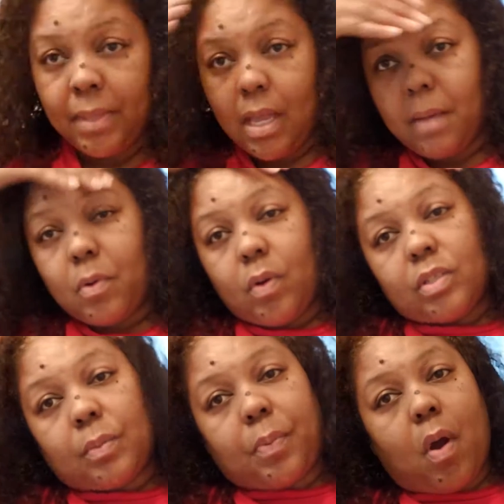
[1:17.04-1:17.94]
I'm going
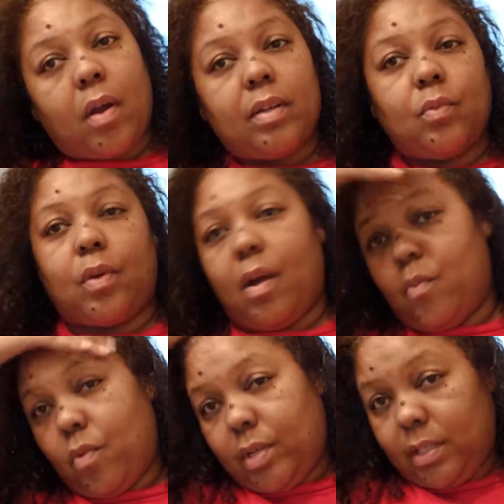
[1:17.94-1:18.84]
to part it where I
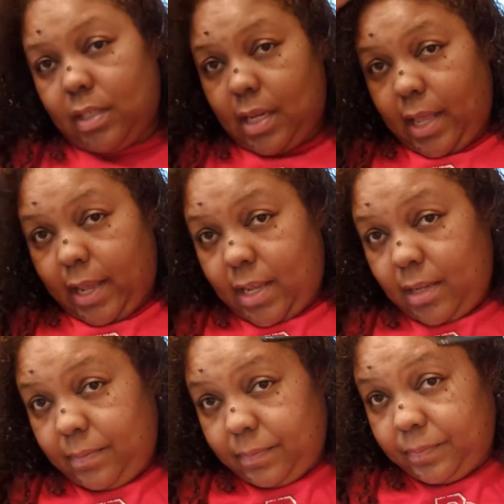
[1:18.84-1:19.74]
want it to lay.
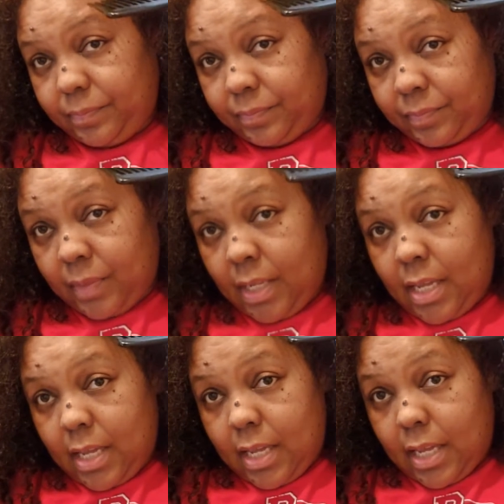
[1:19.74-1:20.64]

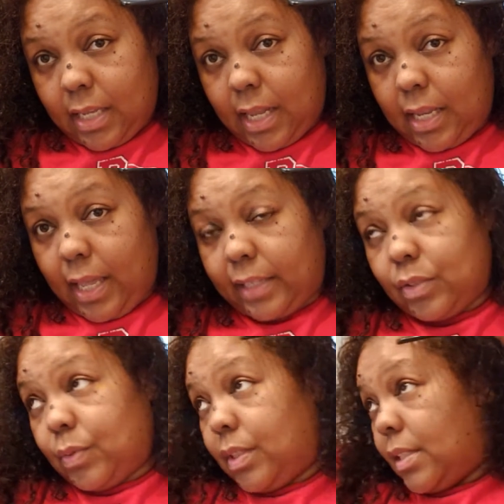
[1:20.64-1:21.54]
And I like
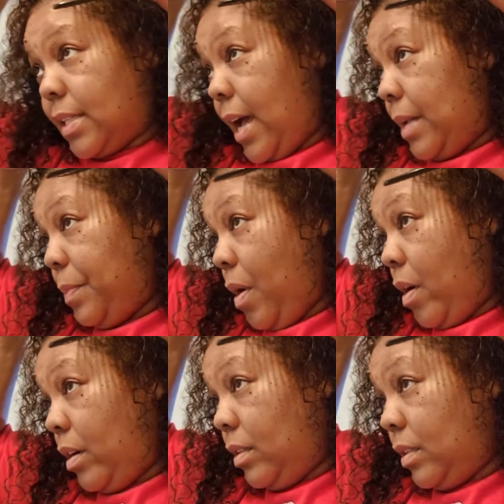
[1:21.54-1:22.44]
doing the side
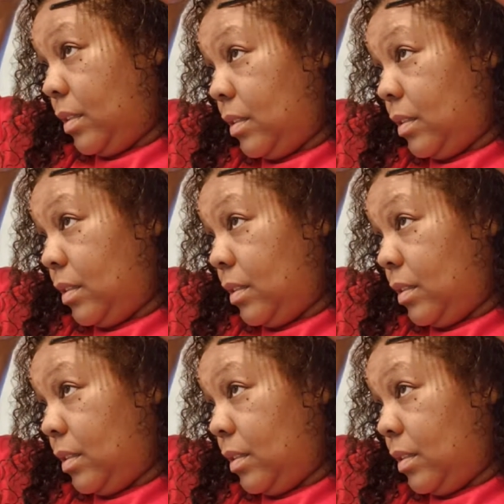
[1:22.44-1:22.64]
part.